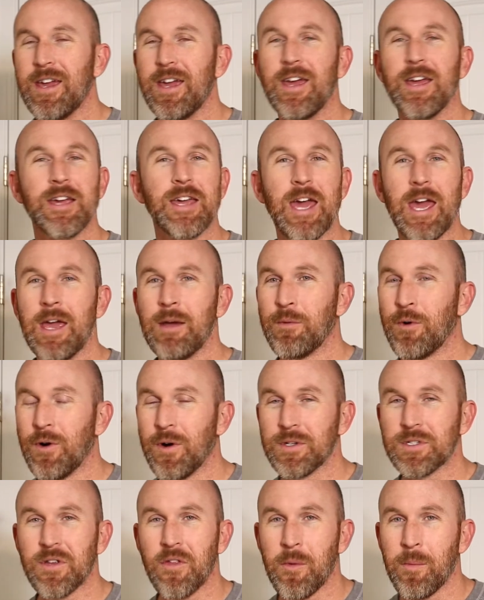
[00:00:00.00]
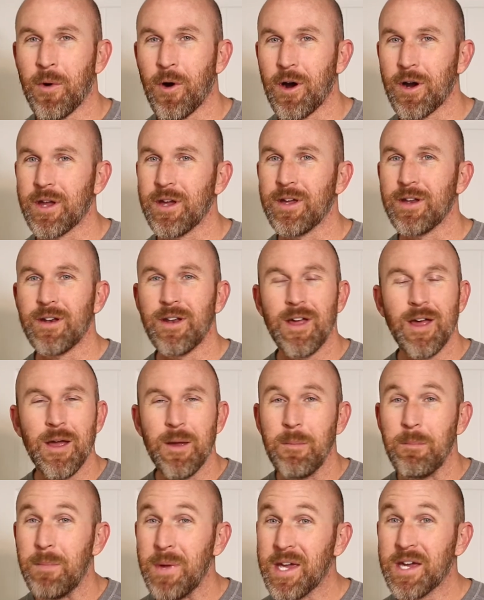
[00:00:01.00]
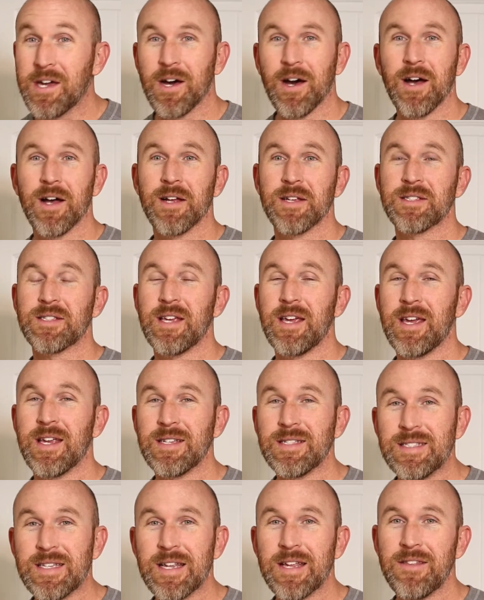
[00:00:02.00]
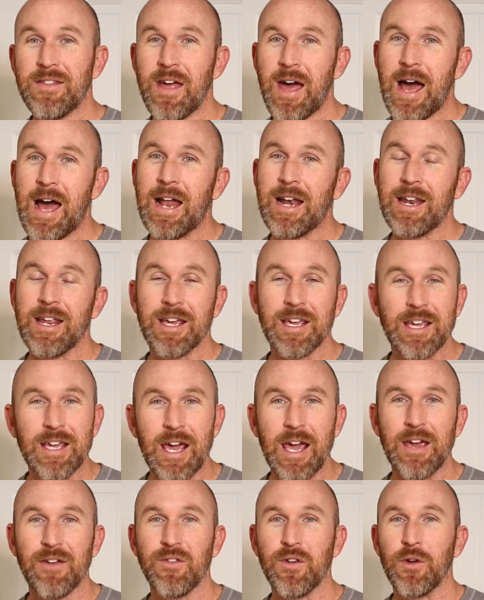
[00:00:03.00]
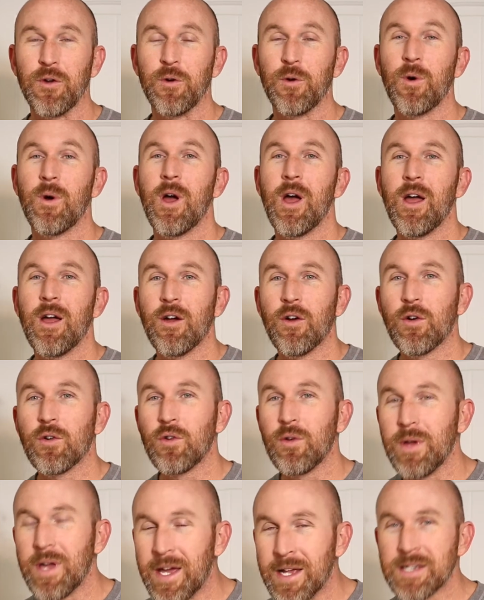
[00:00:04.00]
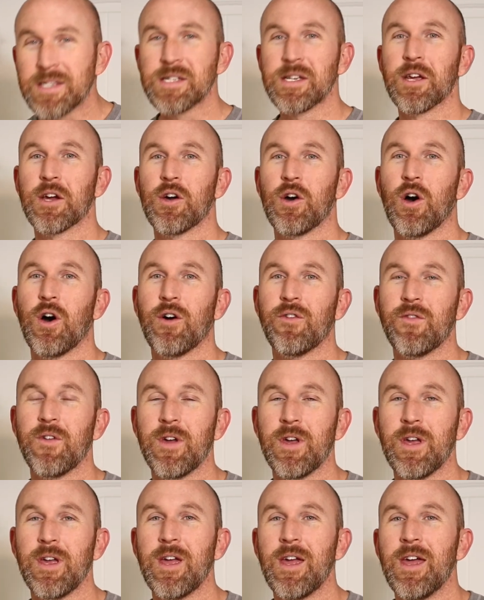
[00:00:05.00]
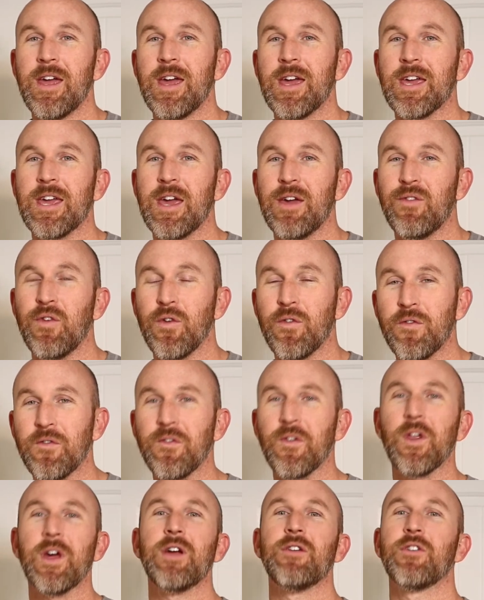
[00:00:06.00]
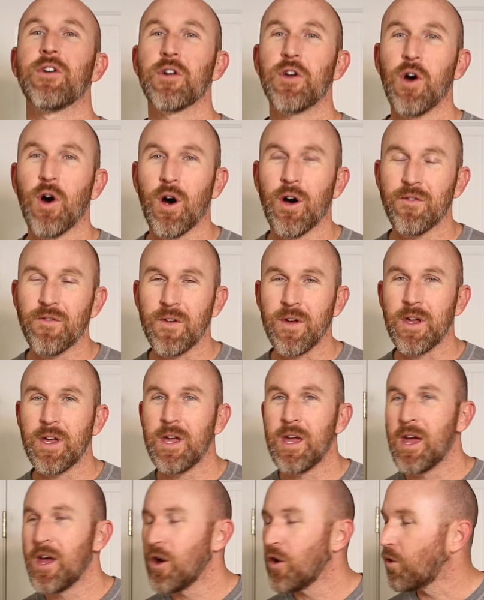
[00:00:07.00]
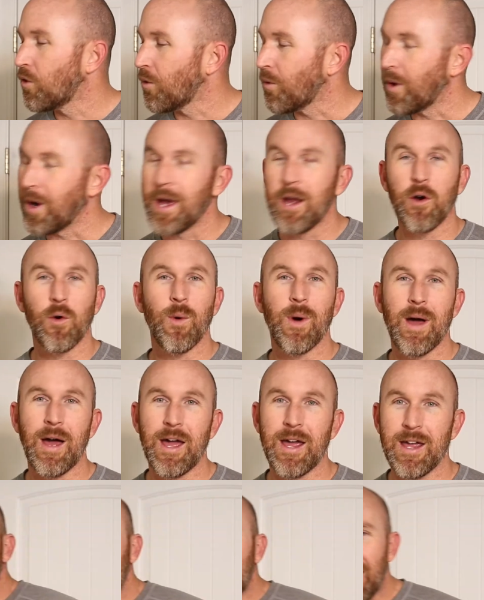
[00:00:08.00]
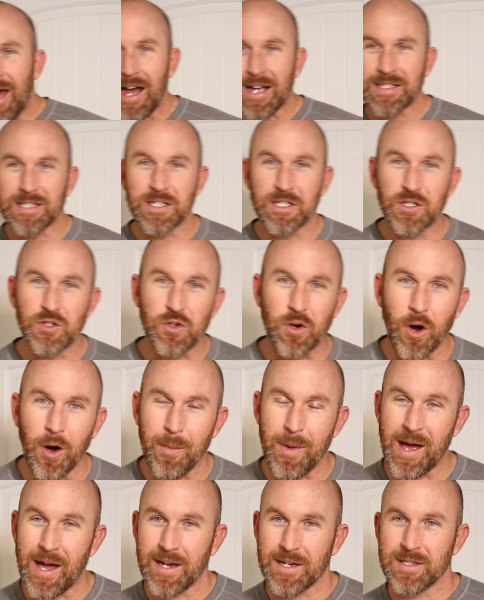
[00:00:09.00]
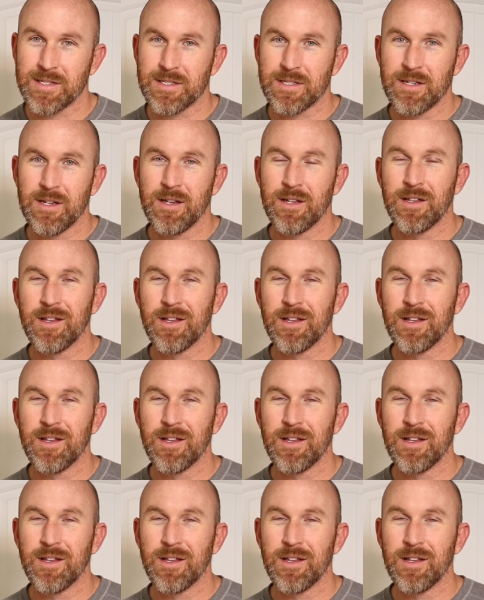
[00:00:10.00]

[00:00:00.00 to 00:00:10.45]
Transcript: it came onto the market because it did that. It gave you instant coffee, it gave you flavored coffee right away. It has its drawbacks.